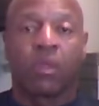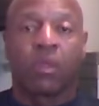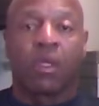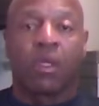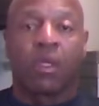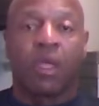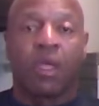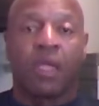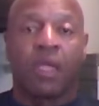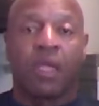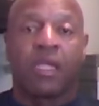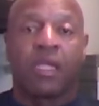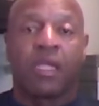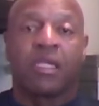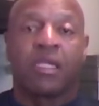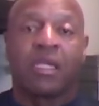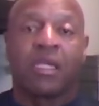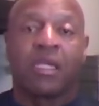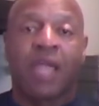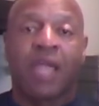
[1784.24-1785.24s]
and they
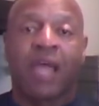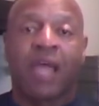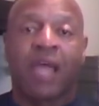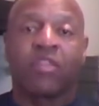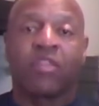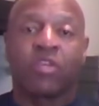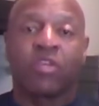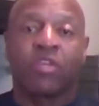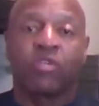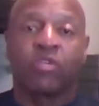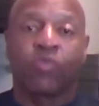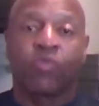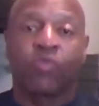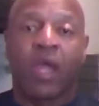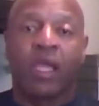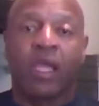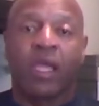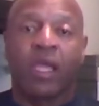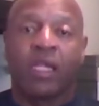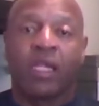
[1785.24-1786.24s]
did 9 things
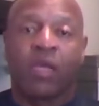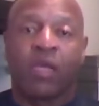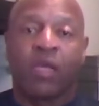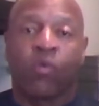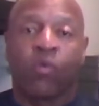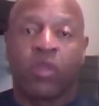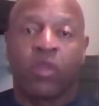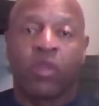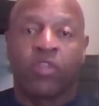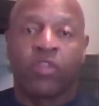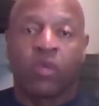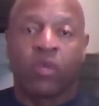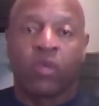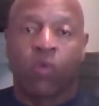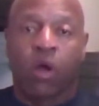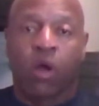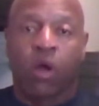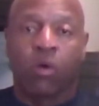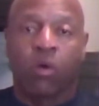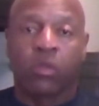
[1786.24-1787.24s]
right and that one thing
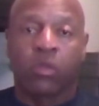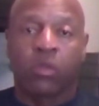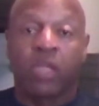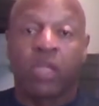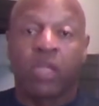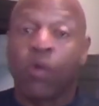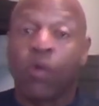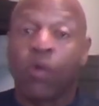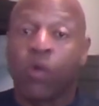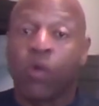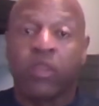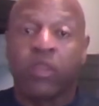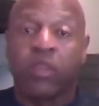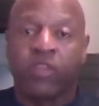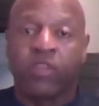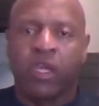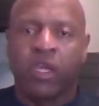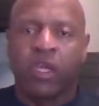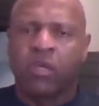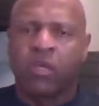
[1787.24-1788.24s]
wrong, that one
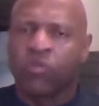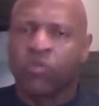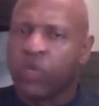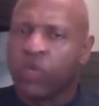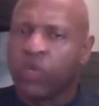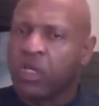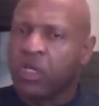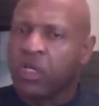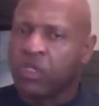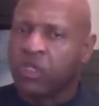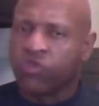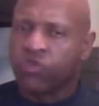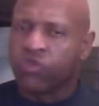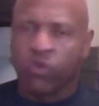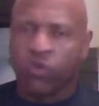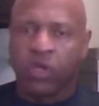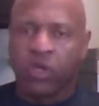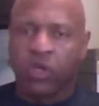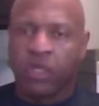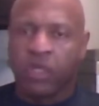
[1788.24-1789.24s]
thing can really destroy
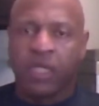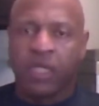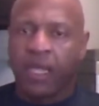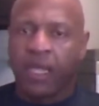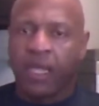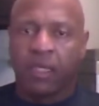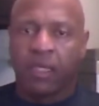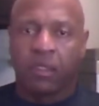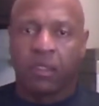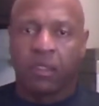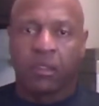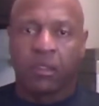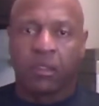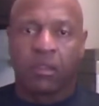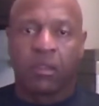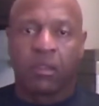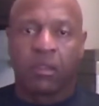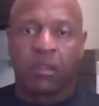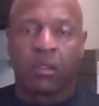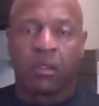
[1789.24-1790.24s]
their day.
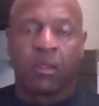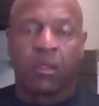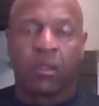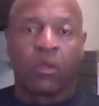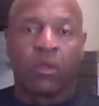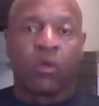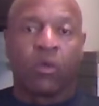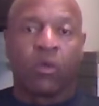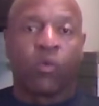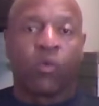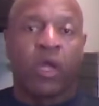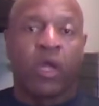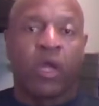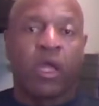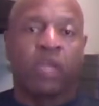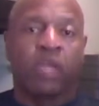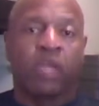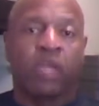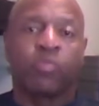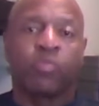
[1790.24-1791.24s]

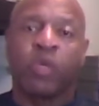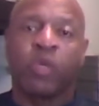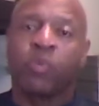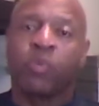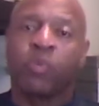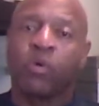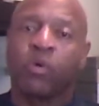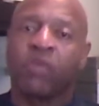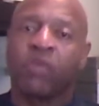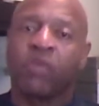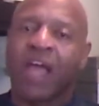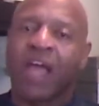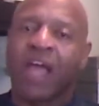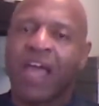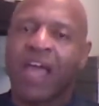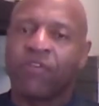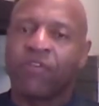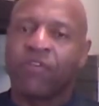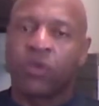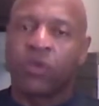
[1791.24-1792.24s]
Whereas people of
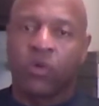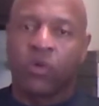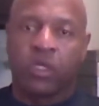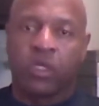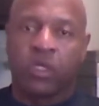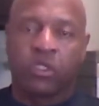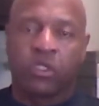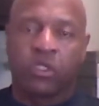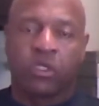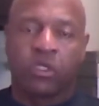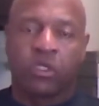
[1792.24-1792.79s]
affluence